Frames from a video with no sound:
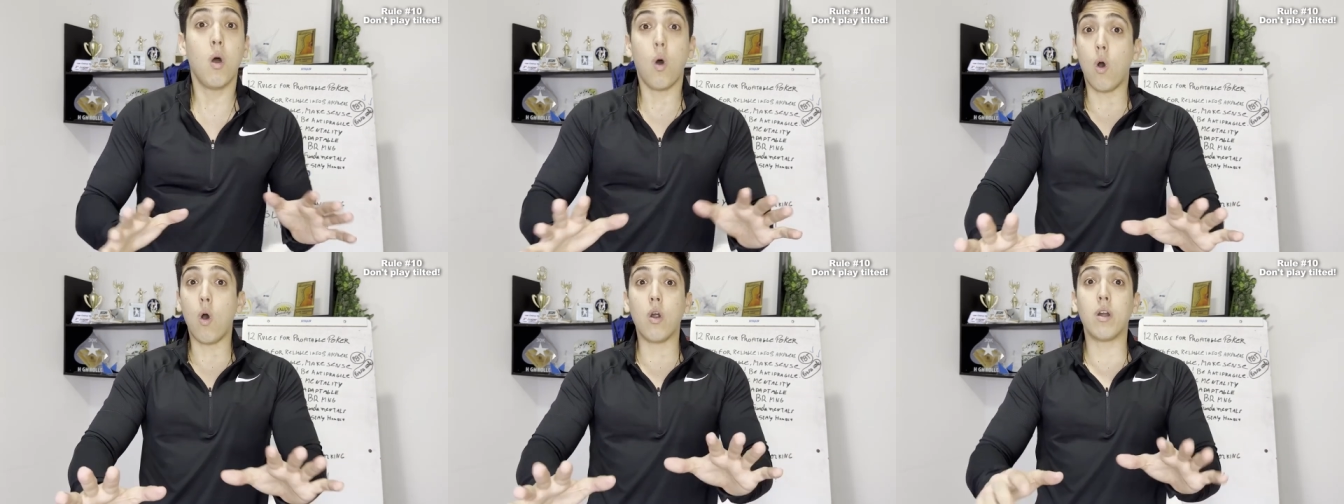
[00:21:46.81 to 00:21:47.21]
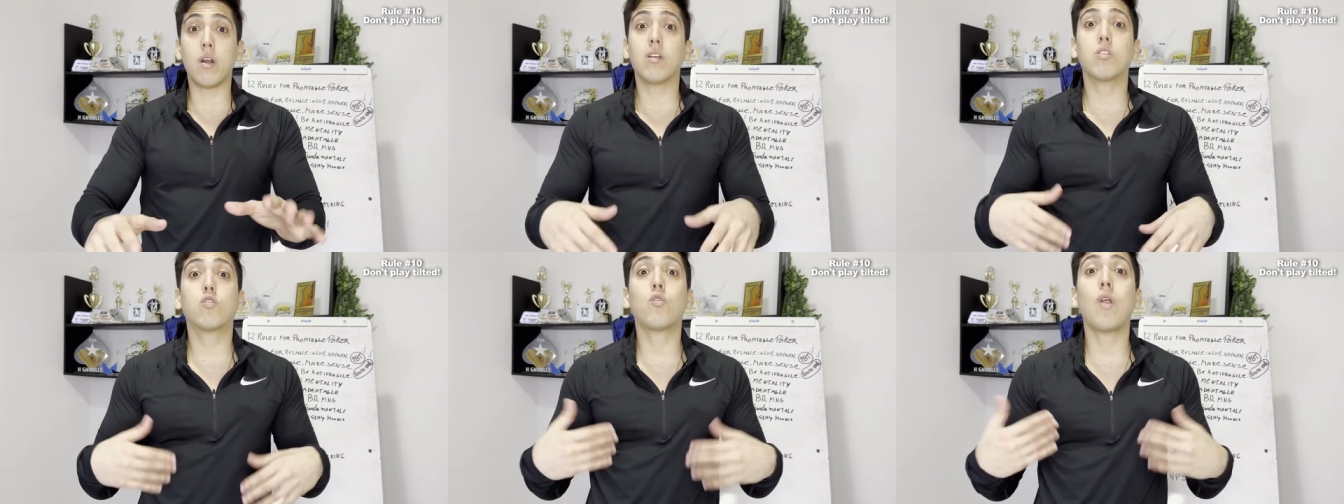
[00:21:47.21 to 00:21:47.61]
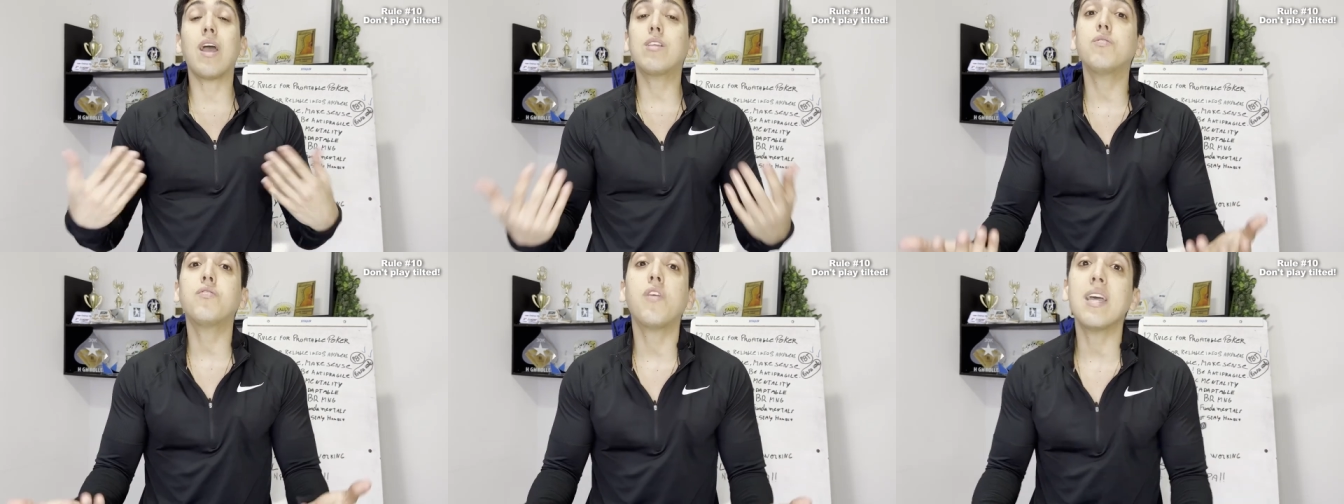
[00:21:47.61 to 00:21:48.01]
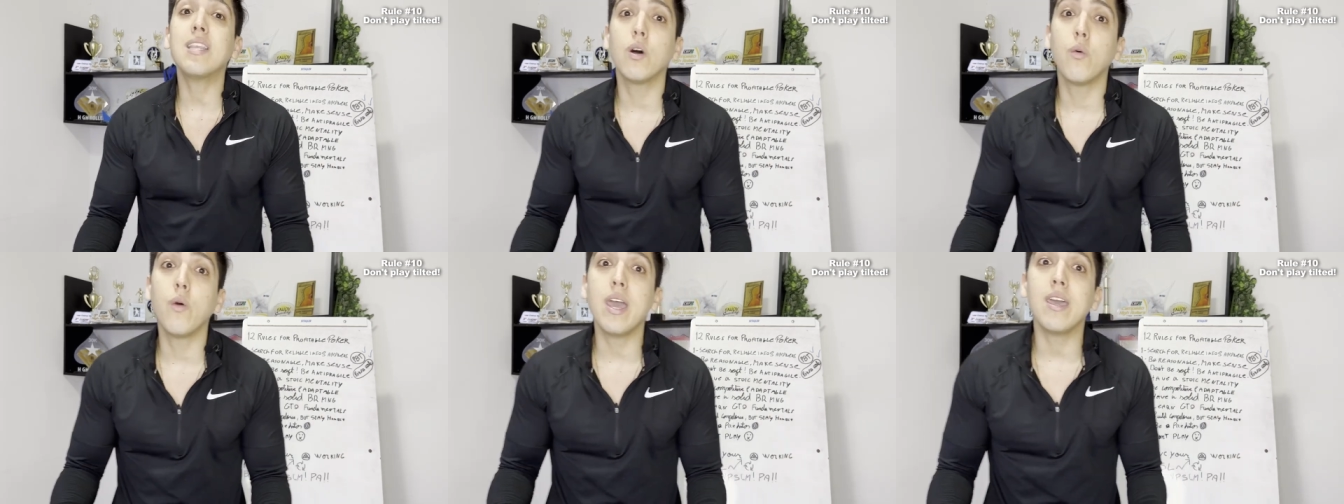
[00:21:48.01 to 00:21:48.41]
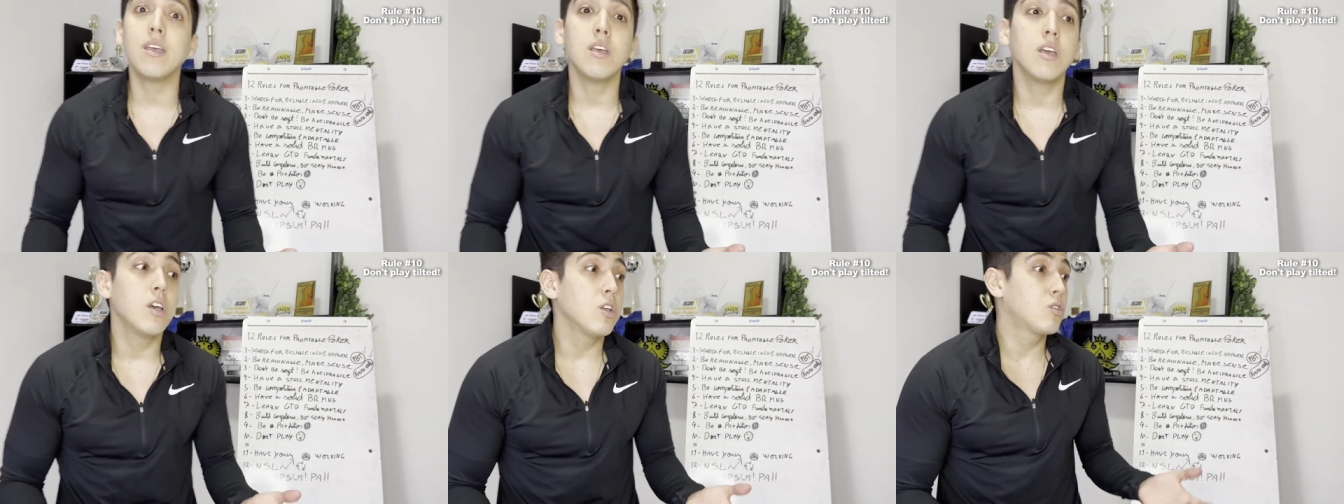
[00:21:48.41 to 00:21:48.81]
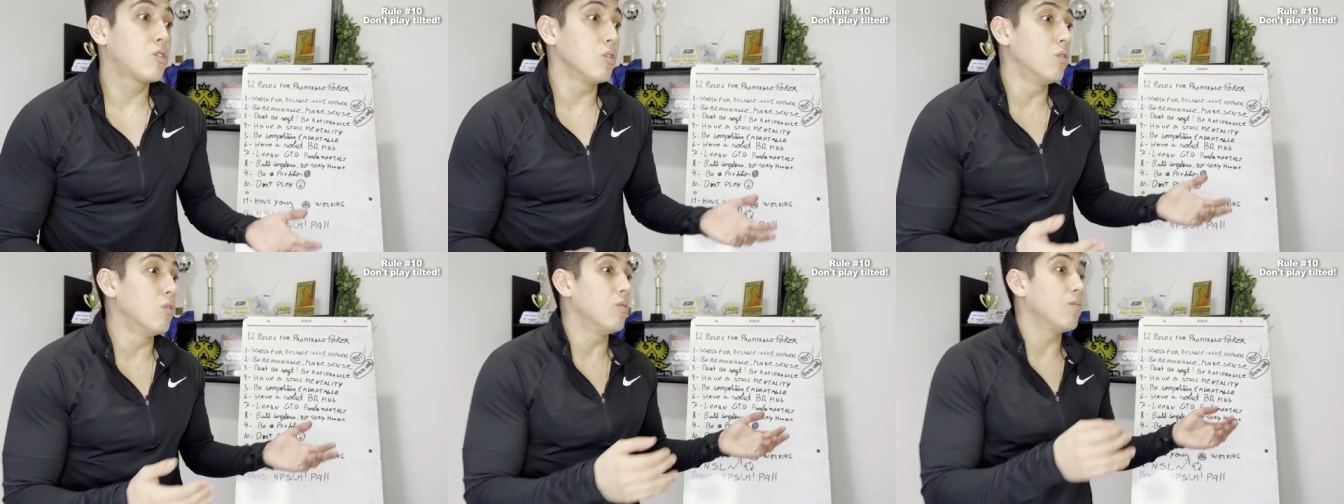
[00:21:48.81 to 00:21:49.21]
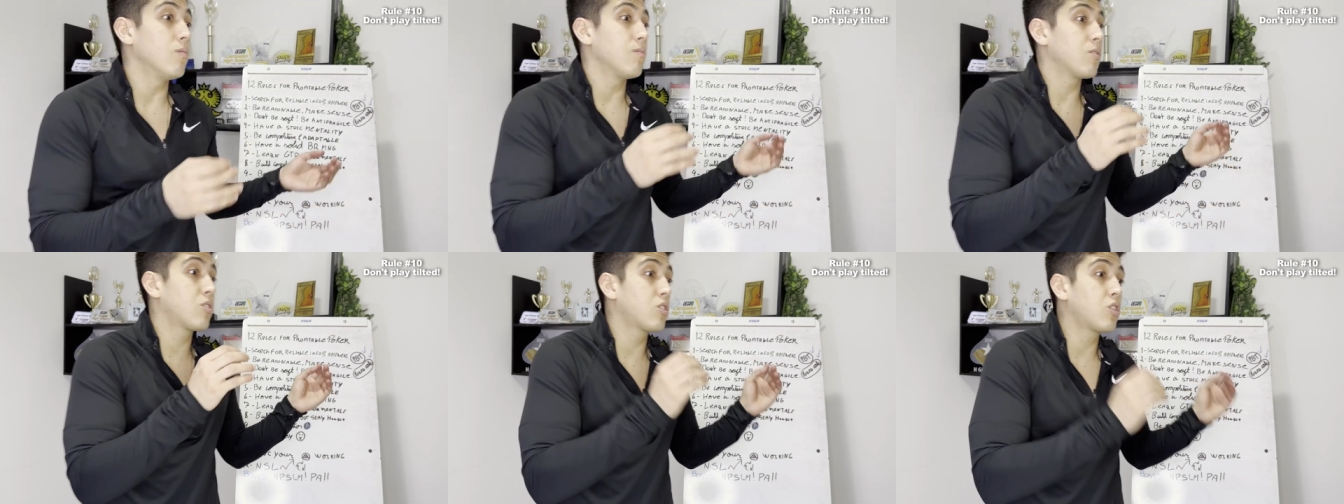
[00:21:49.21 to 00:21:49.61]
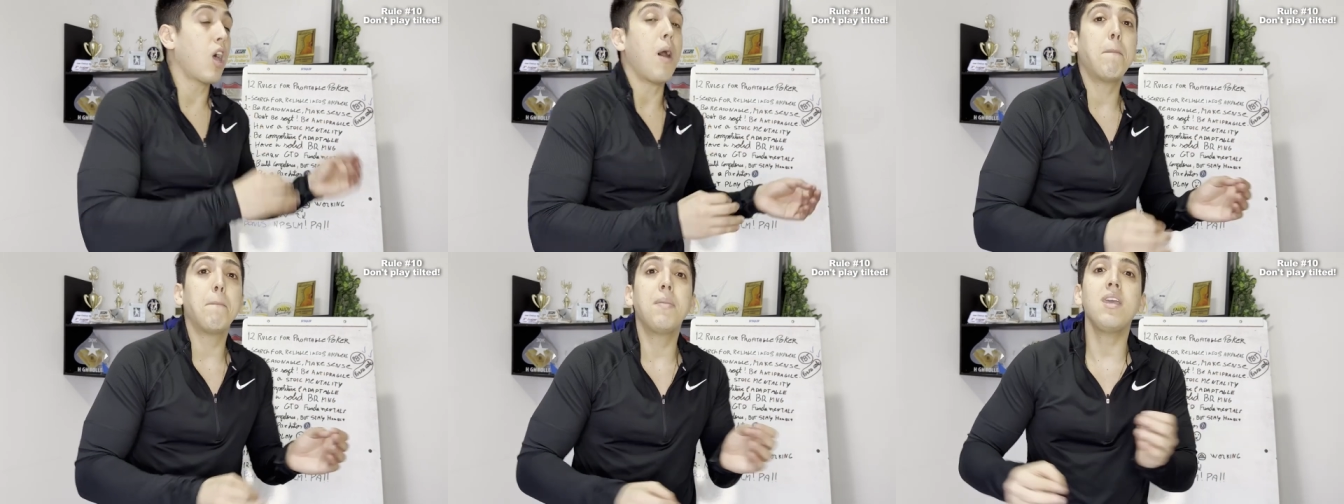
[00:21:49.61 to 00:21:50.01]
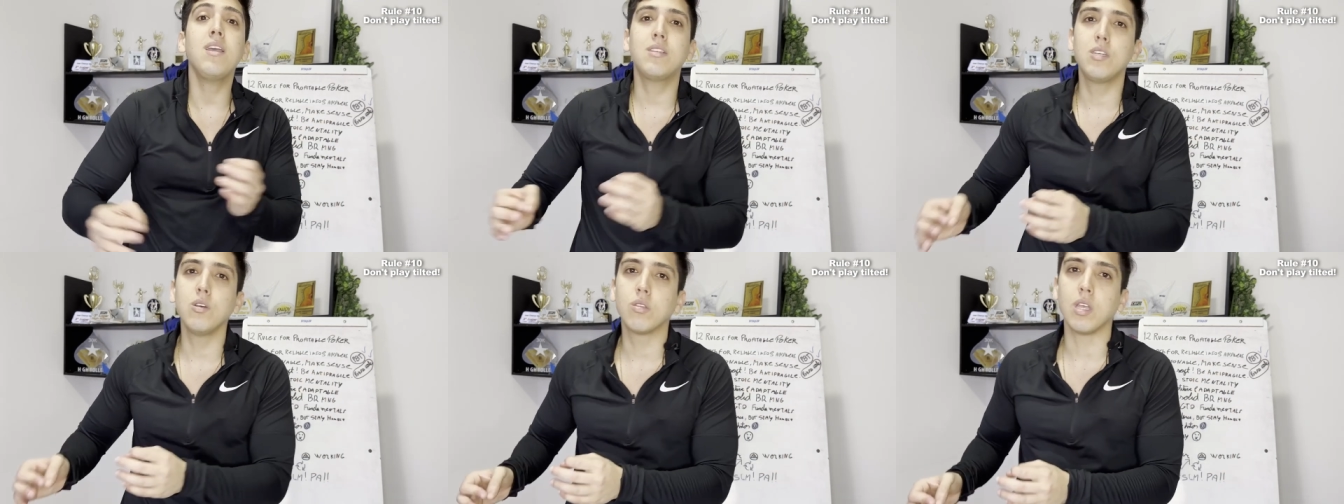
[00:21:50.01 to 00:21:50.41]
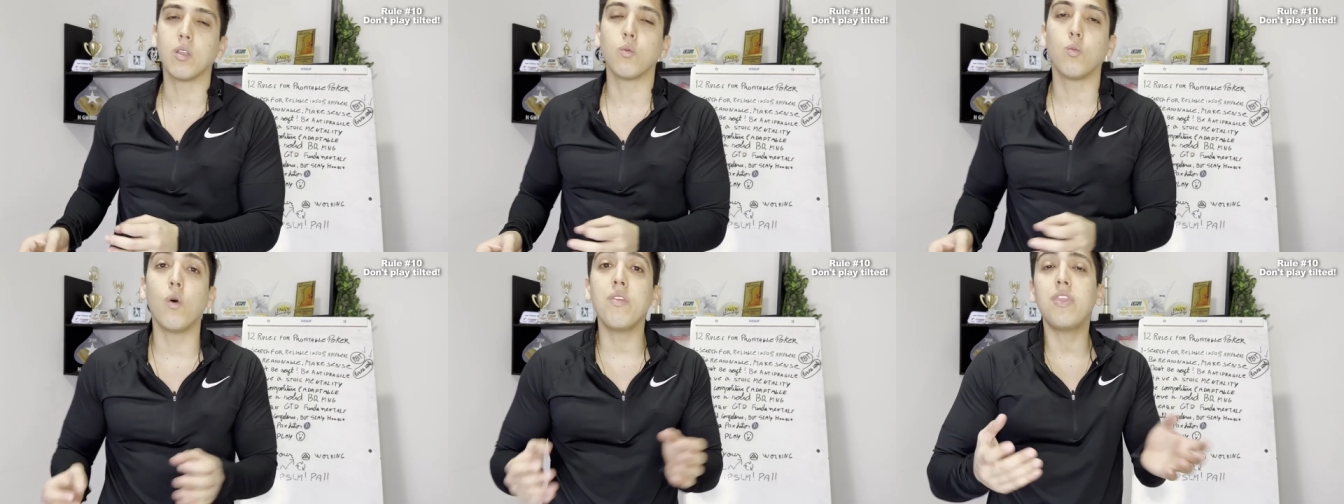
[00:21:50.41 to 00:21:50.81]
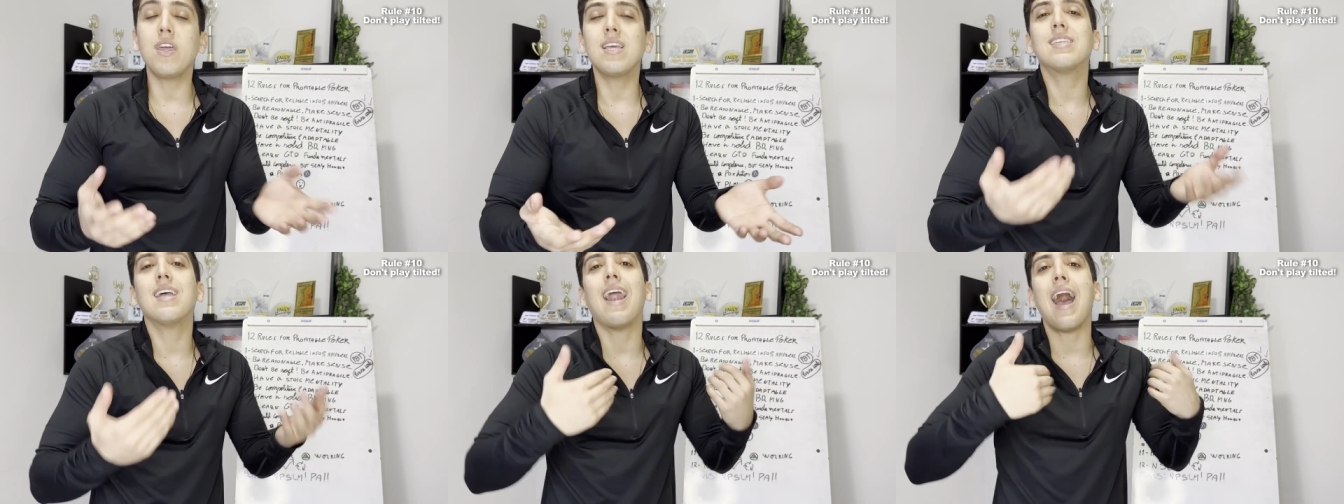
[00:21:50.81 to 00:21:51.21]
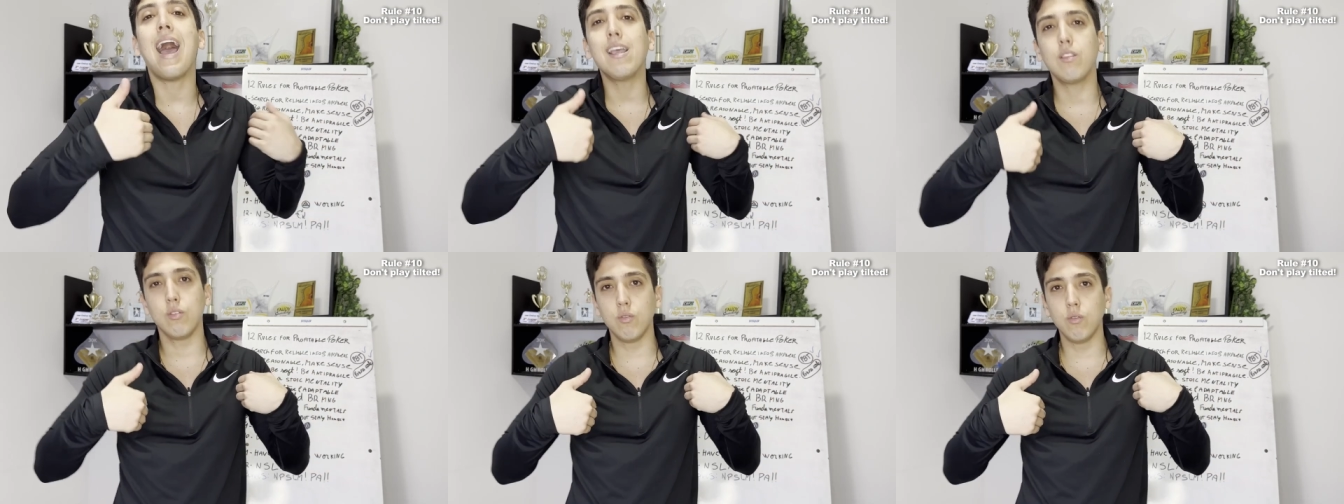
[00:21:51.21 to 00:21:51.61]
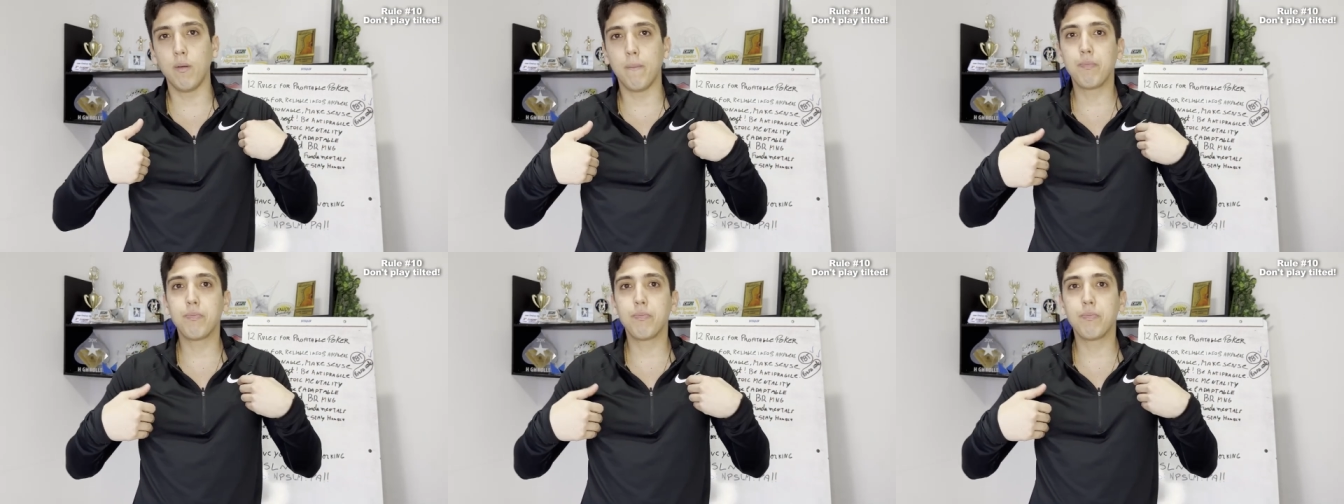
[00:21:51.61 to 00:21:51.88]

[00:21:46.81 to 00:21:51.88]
Or try to find a way to stop being tilted. One thing that I do